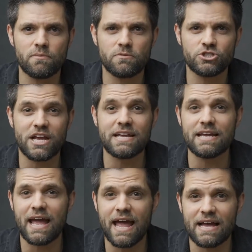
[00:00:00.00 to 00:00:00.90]

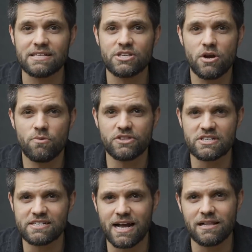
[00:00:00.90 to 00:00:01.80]
shaking hands with a
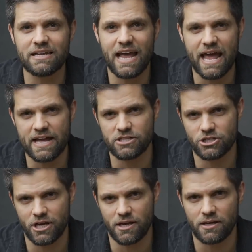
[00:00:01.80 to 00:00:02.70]
solid
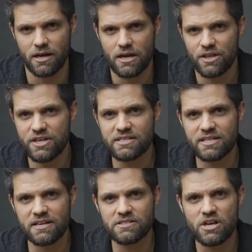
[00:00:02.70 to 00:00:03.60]
handshake. These
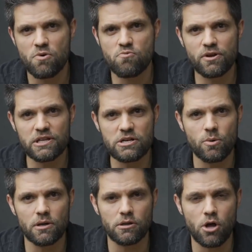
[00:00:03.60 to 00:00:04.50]
things really
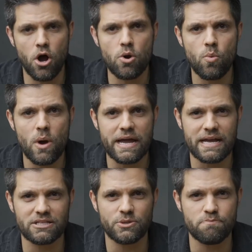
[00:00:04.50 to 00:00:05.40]
go a long way
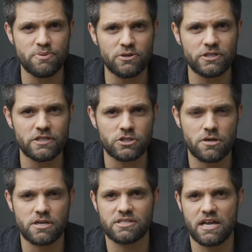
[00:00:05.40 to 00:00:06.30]
into building
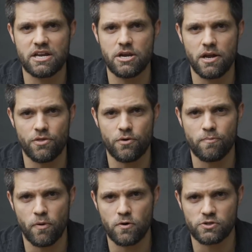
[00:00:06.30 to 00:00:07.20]
trust in another
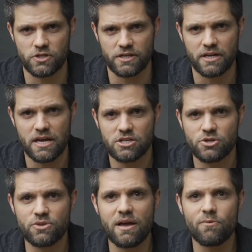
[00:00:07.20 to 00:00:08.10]
person,
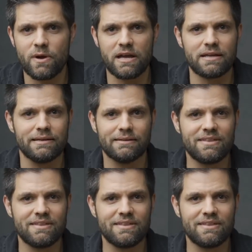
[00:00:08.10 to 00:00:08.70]
so that way